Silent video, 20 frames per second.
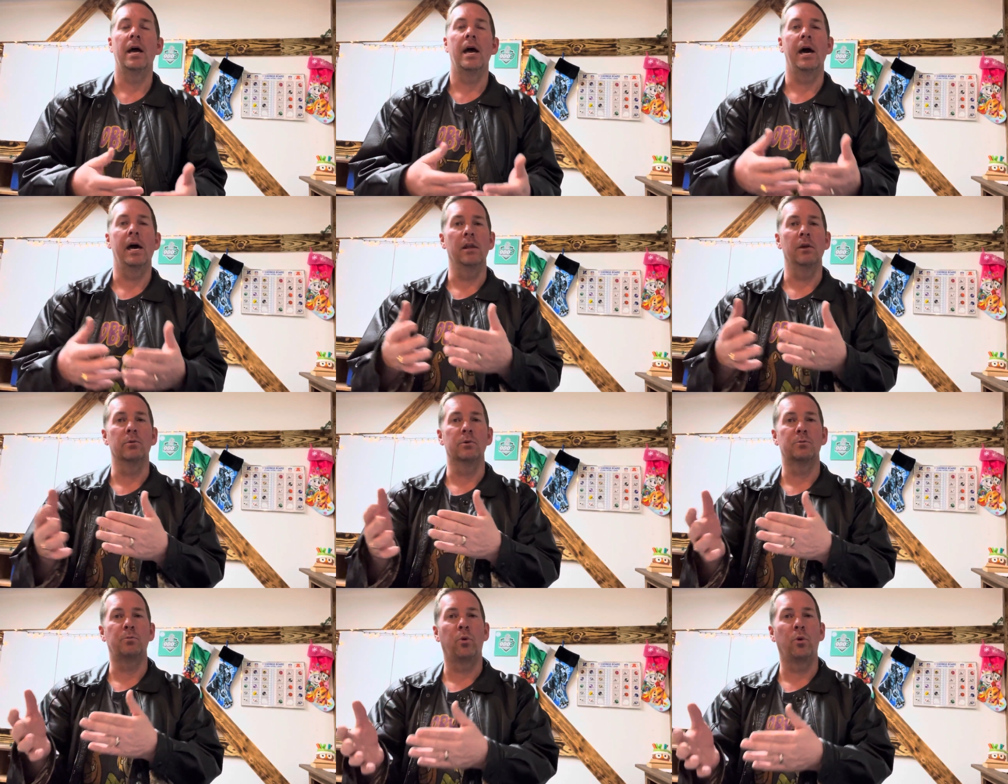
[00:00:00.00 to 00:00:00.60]
and he
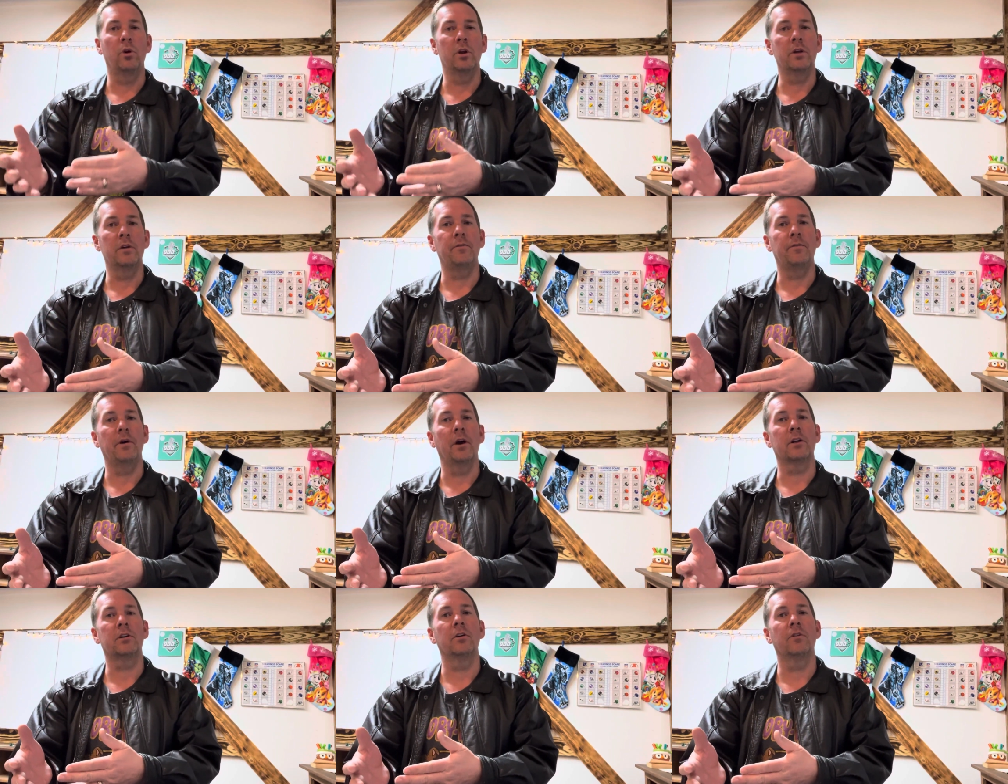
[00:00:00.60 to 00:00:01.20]
was pretty
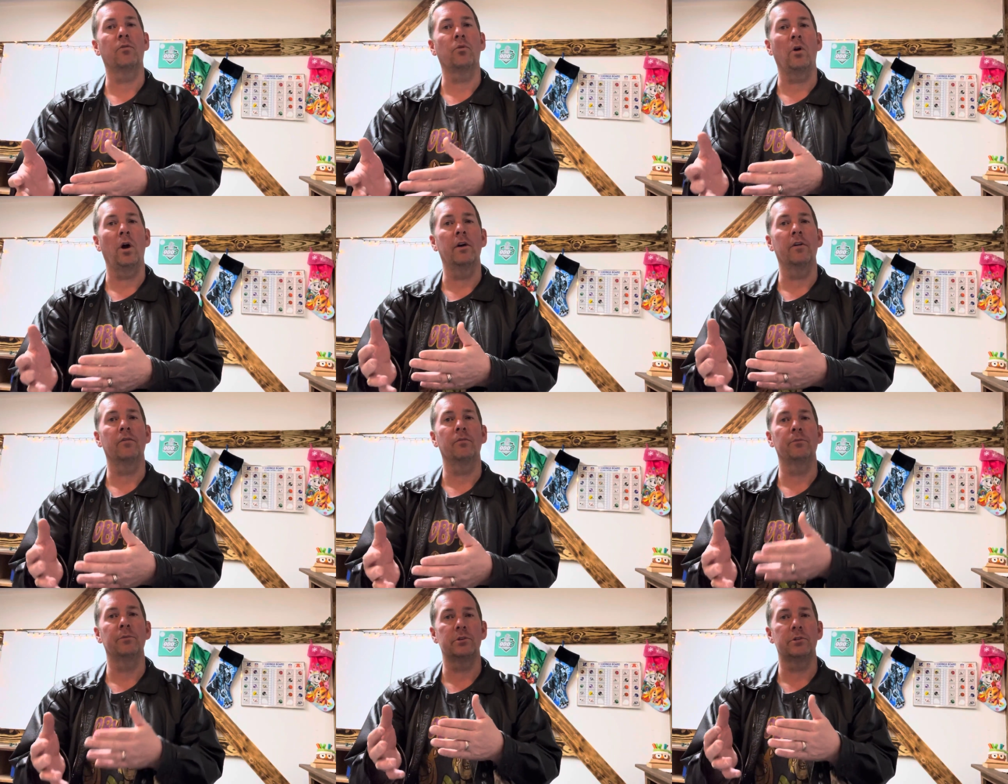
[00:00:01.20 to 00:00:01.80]
effective
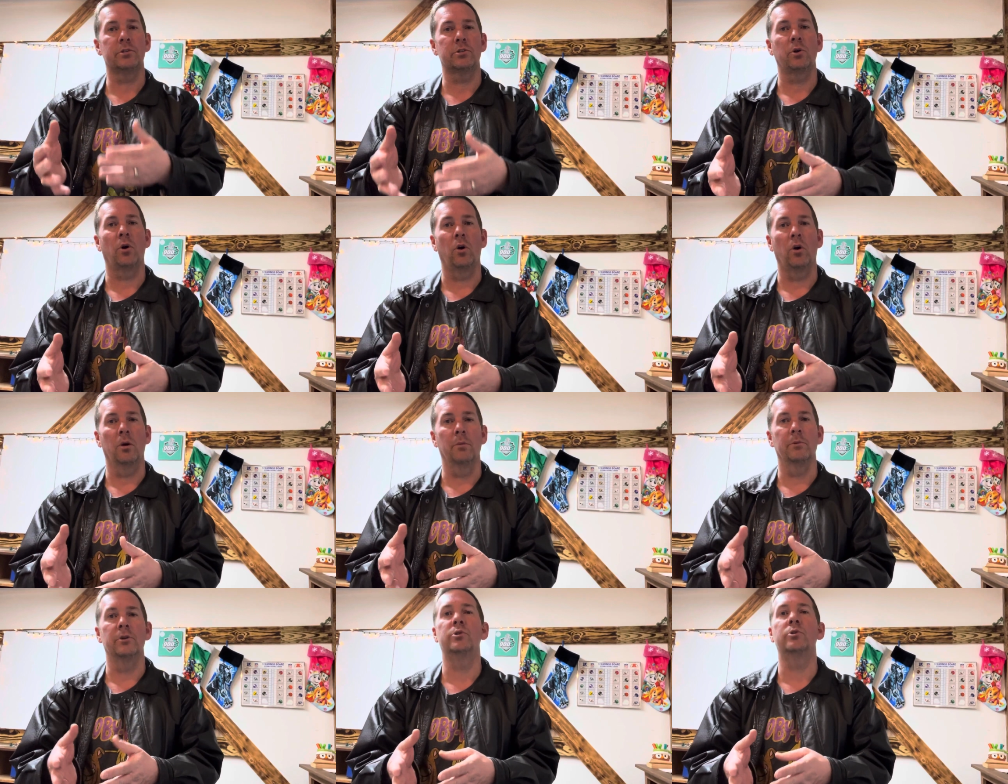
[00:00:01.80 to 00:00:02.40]
right from the
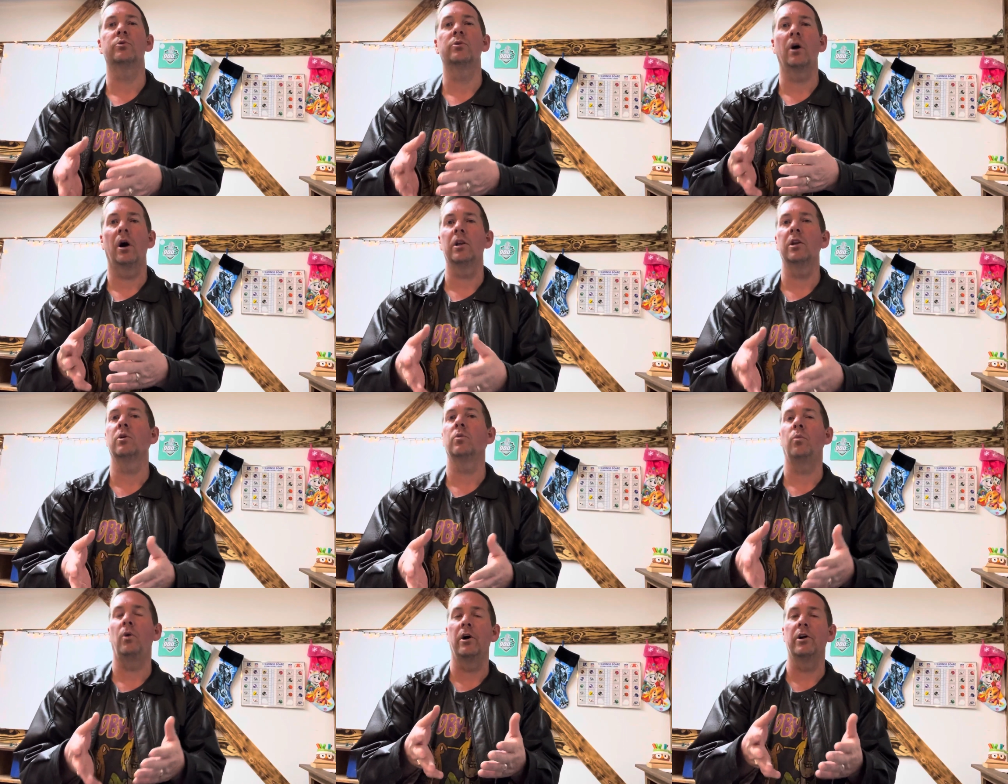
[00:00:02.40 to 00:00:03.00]
start, but you got
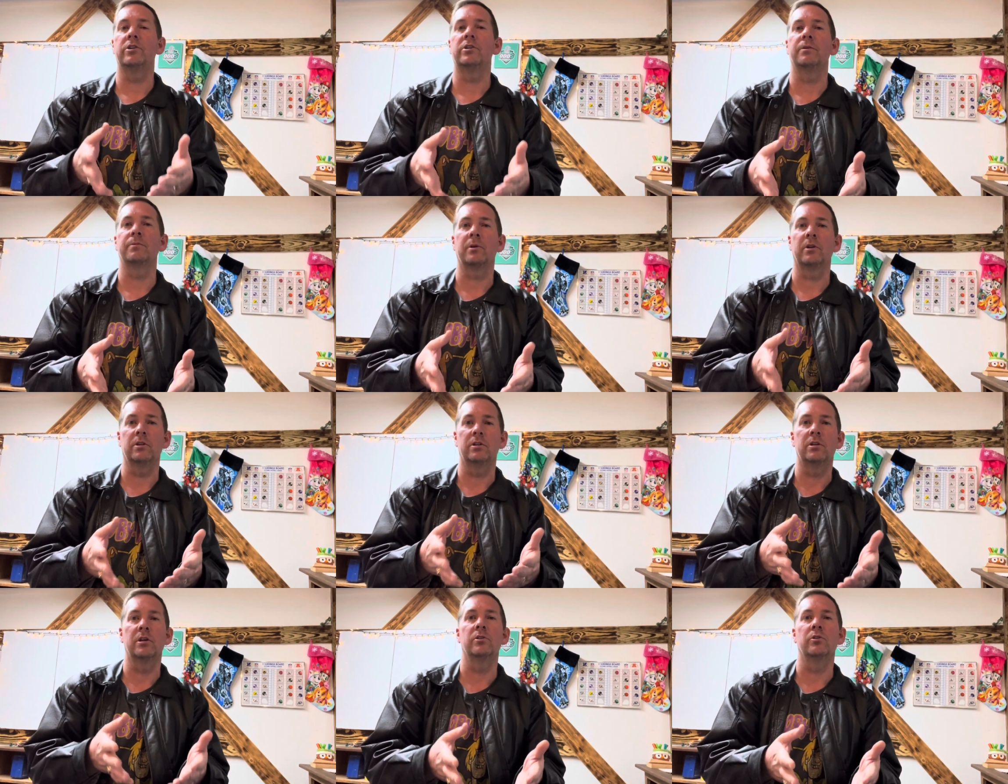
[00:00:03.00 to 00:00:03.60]
to watch him
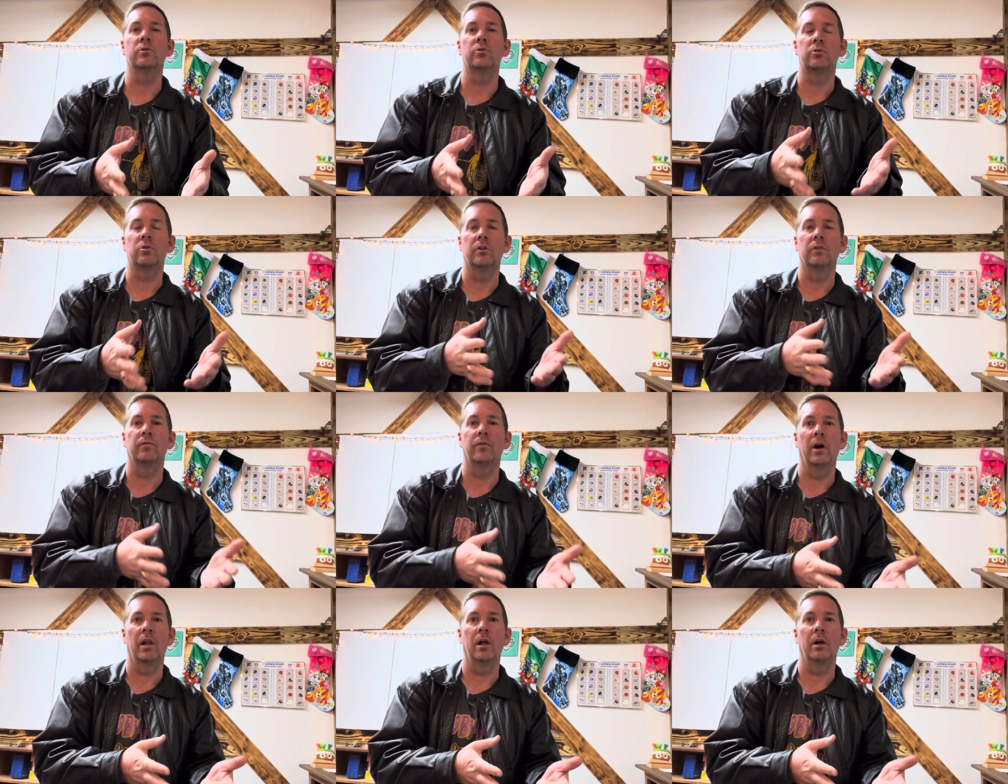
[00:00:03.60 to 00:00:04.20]
continue to
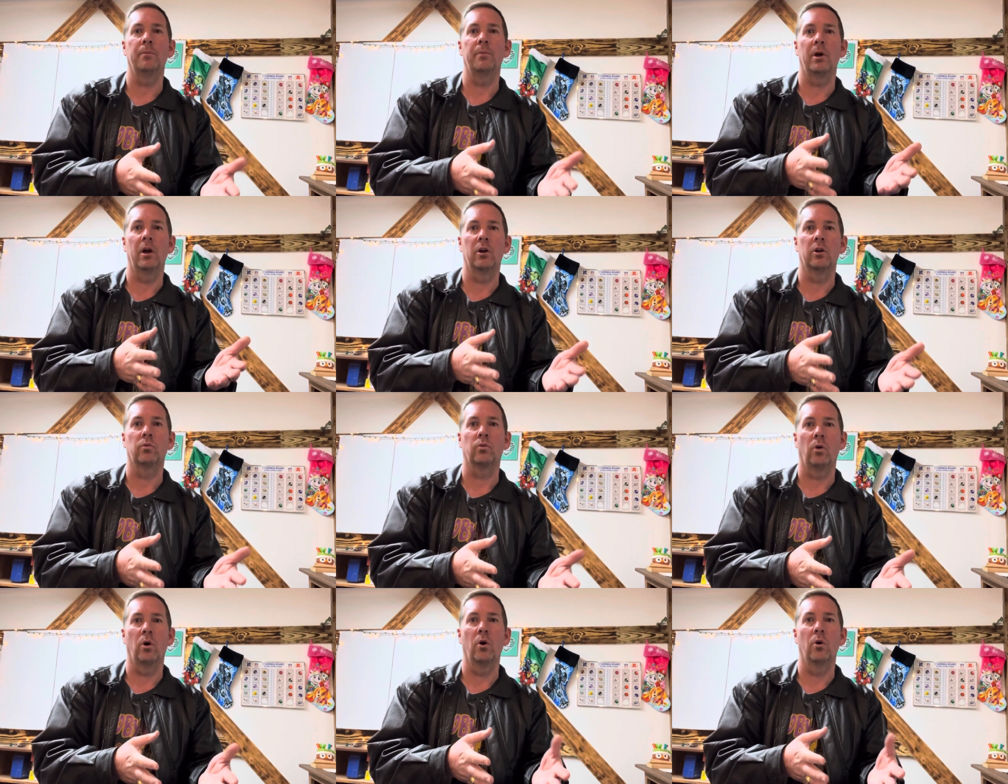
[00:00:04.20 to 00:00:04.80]
develop and
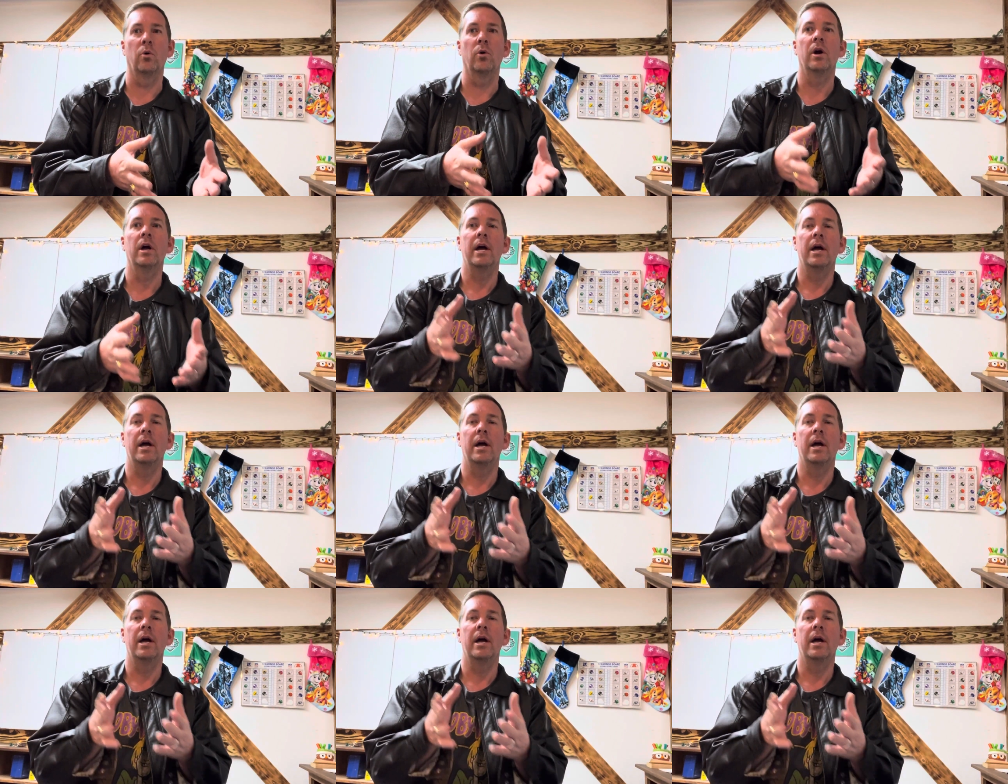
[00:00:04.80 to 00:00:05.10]
grow